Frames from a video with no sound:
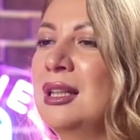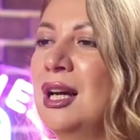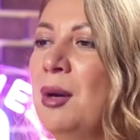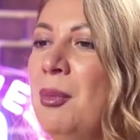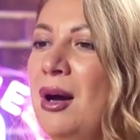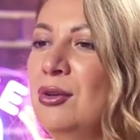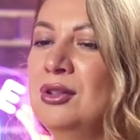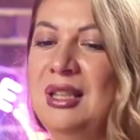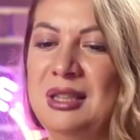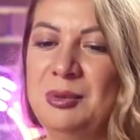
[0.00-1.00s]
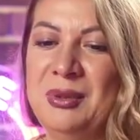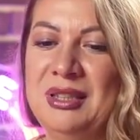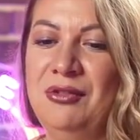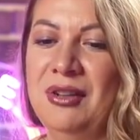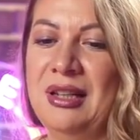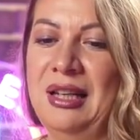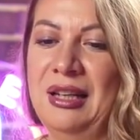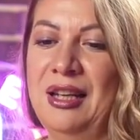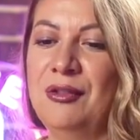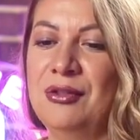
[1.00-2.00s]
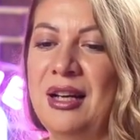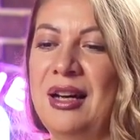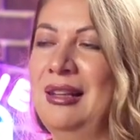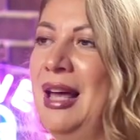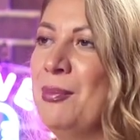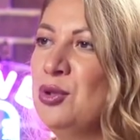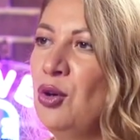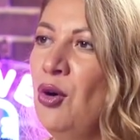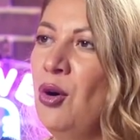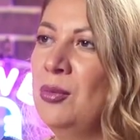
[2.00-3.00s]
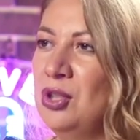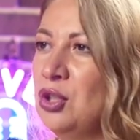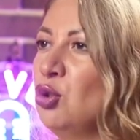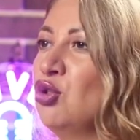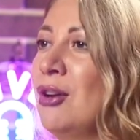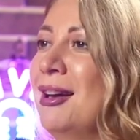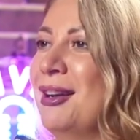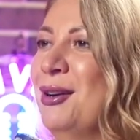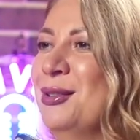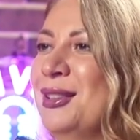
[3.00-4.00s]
about they specifically leave like a laptop just to try it out.